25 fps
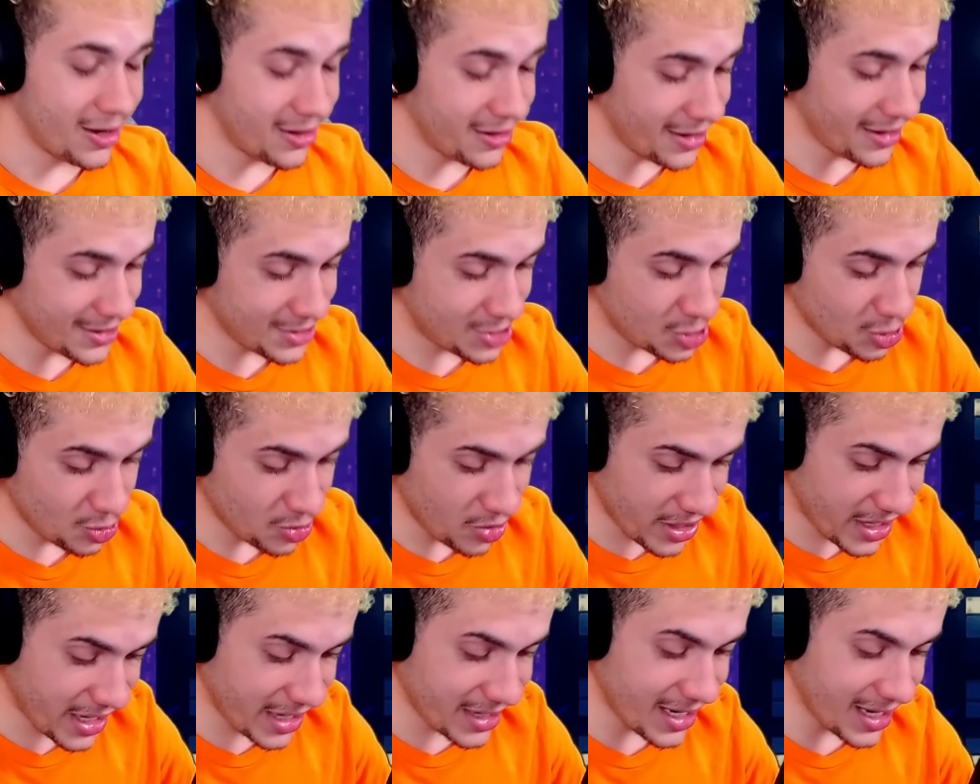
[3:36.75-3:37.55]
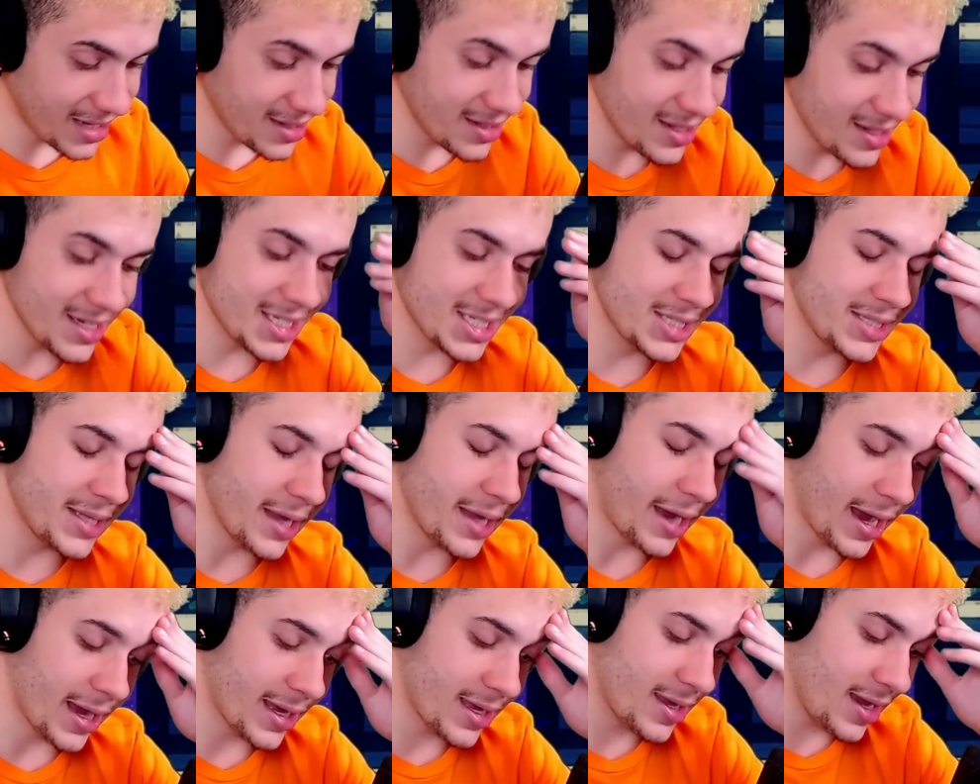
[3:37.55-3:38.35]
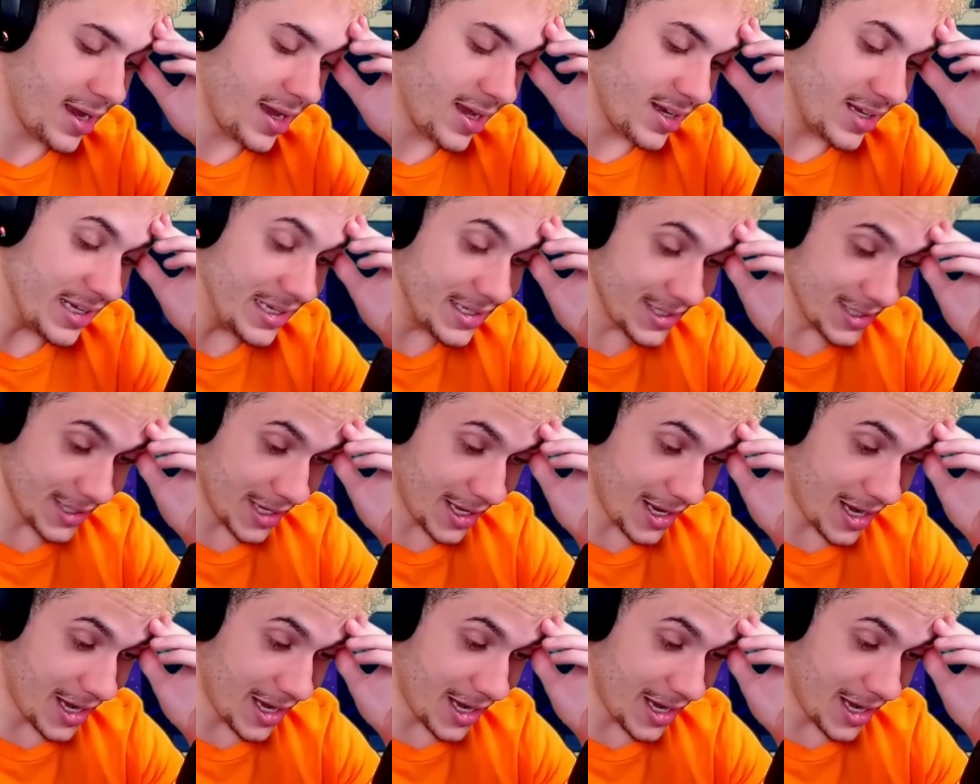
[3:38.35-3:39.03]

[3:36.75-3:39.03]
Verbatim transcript: right, so looking at this deck, it isn't